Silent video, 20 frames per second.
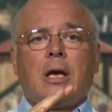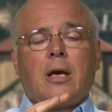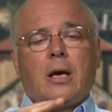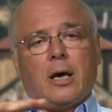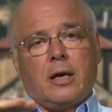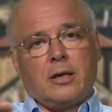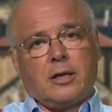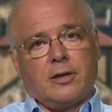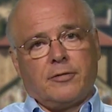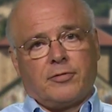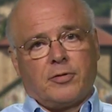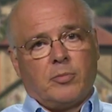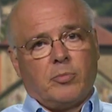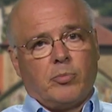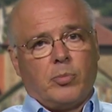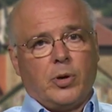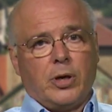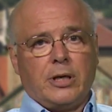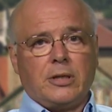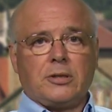At
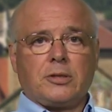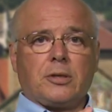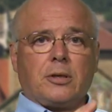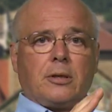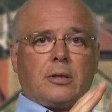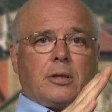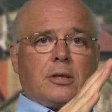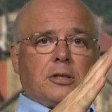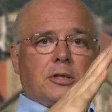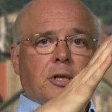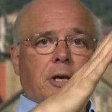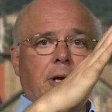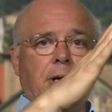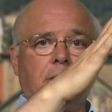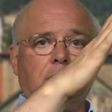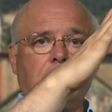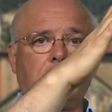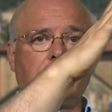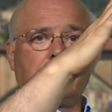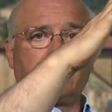different points on this
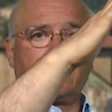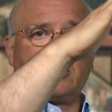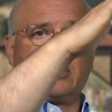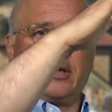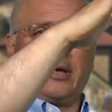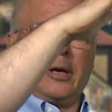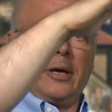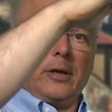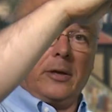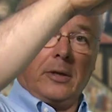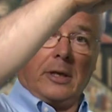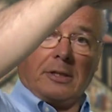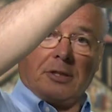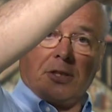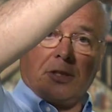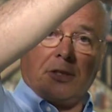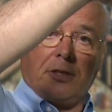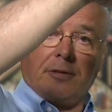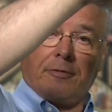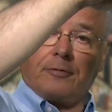hill, the hill has
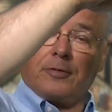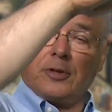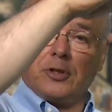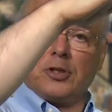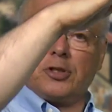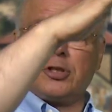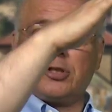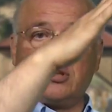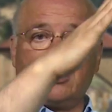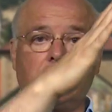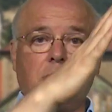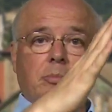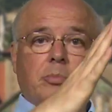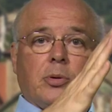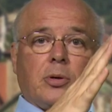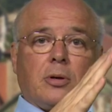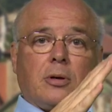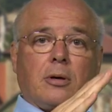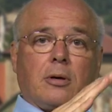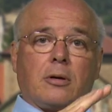a different slope
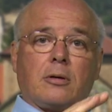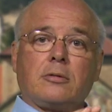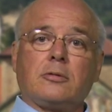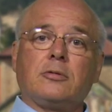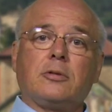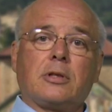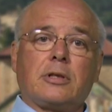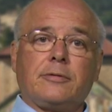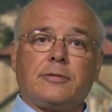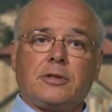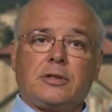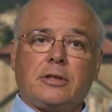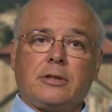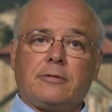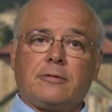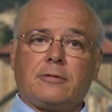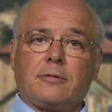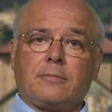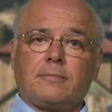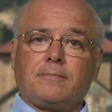or
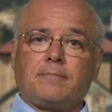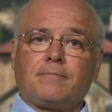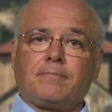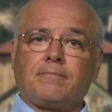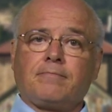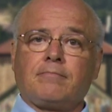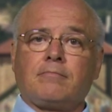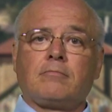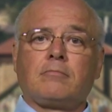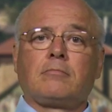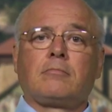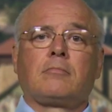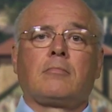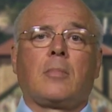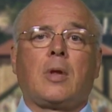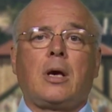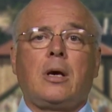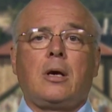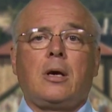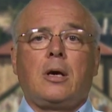derivative.
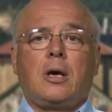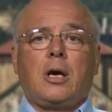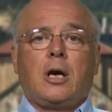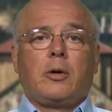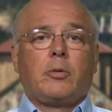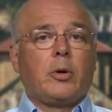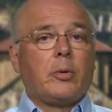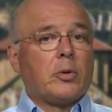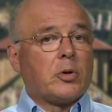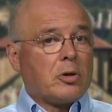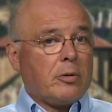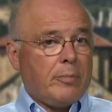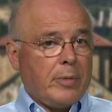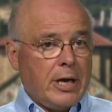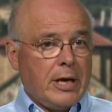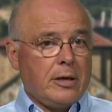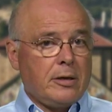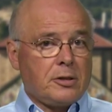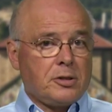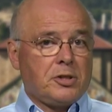We will
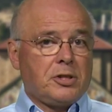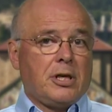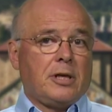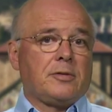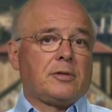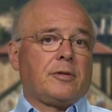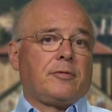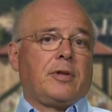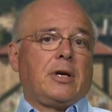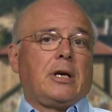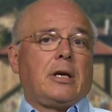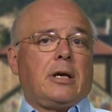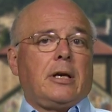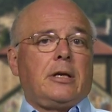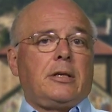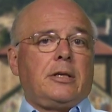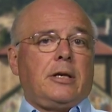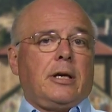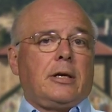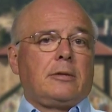remind ourselves of that
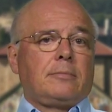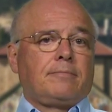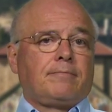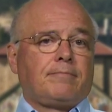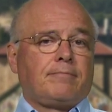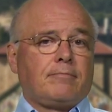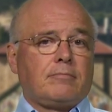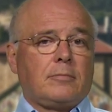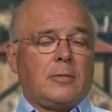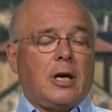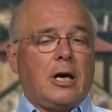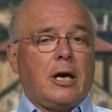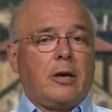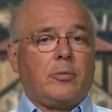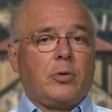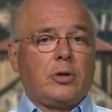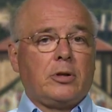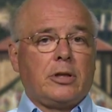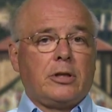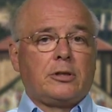idea,
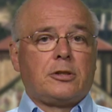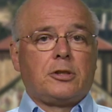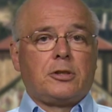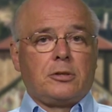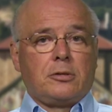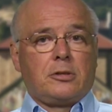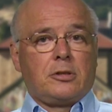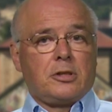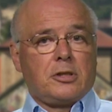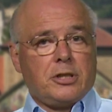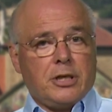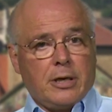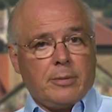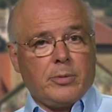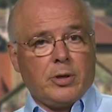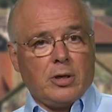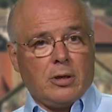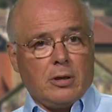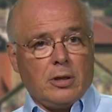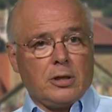and we'll introduce the
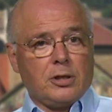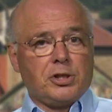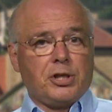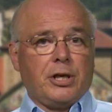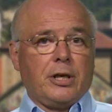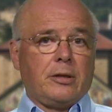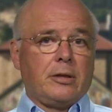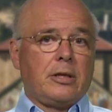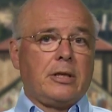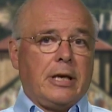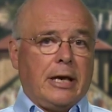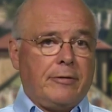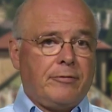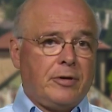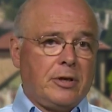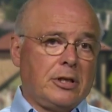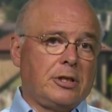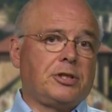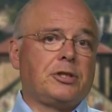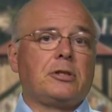terminology and the
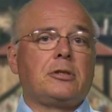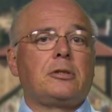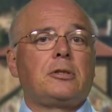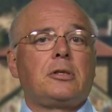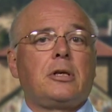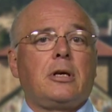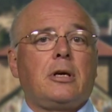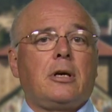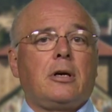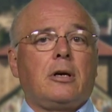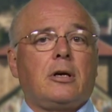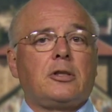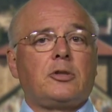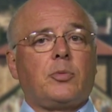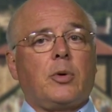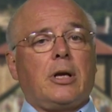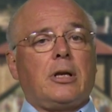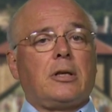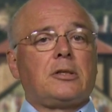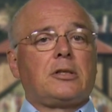definitions, as
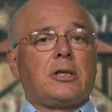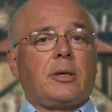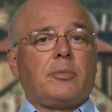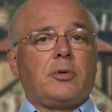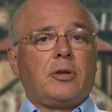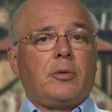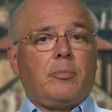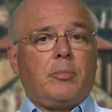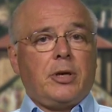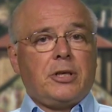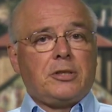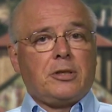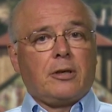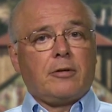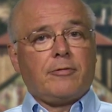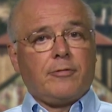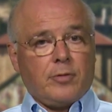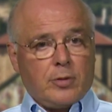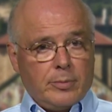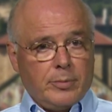well as some of the basic
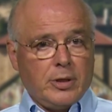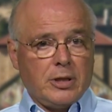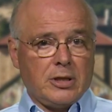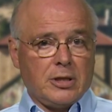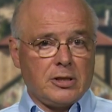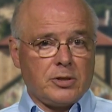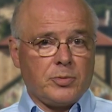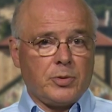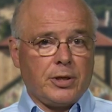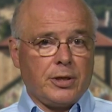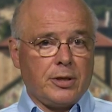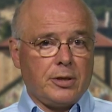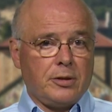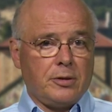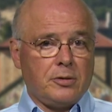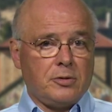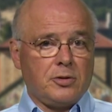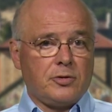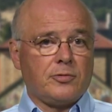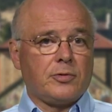formulas we can
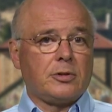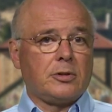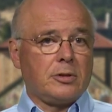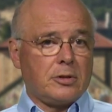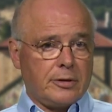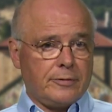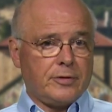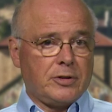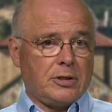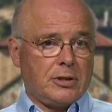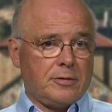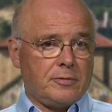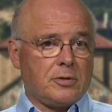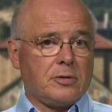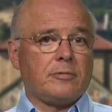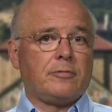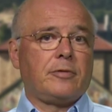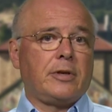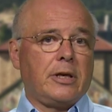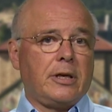use for derivatives
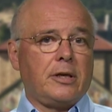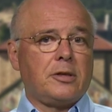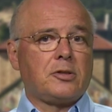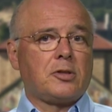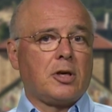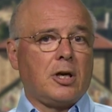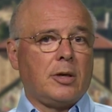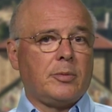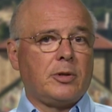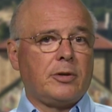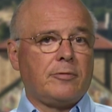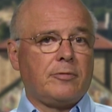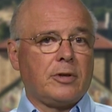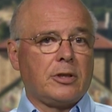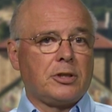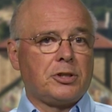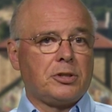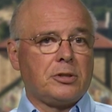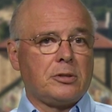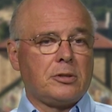of various common
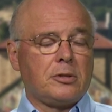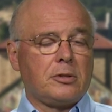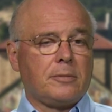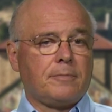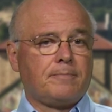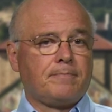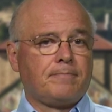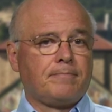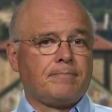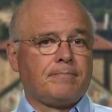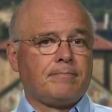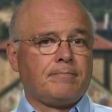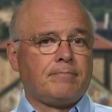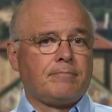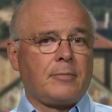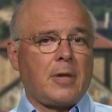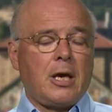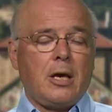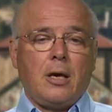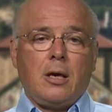functions.
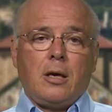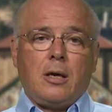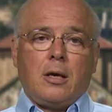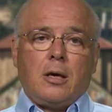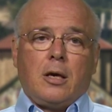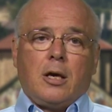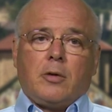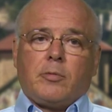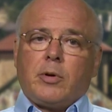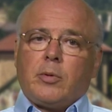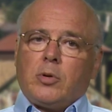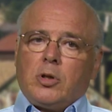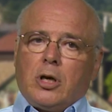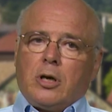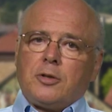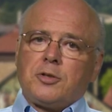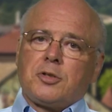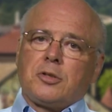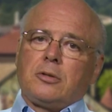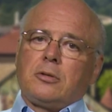We will
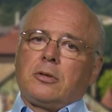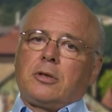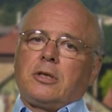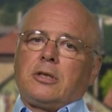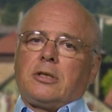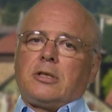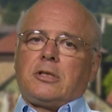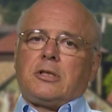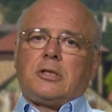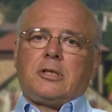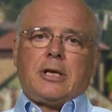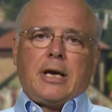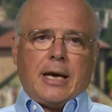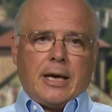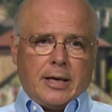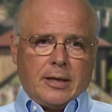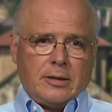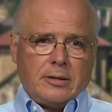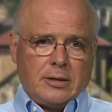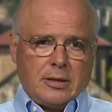also look at the
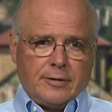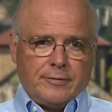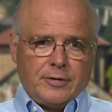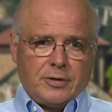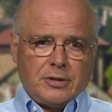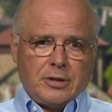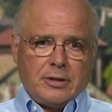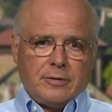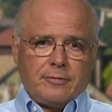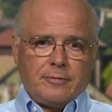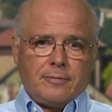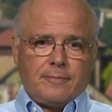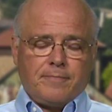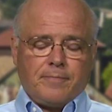second derivative.